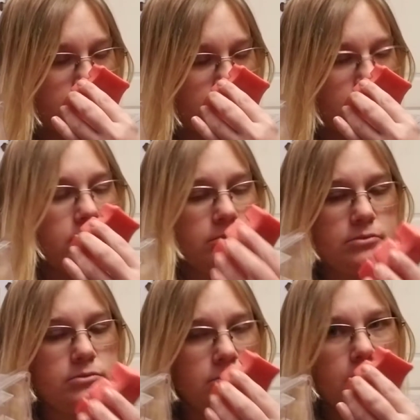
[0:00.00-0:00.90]
Mm hmm
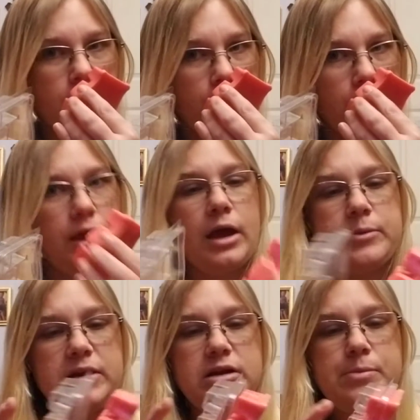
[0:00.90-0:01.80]
Yeah, I'm
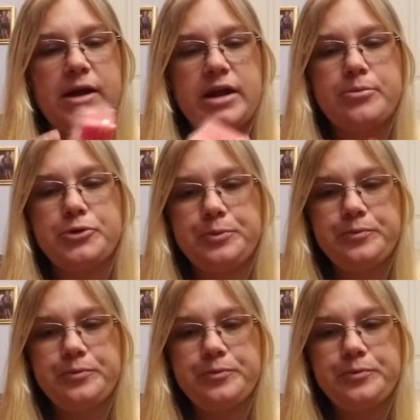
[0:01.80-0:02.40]
getting the pineapple.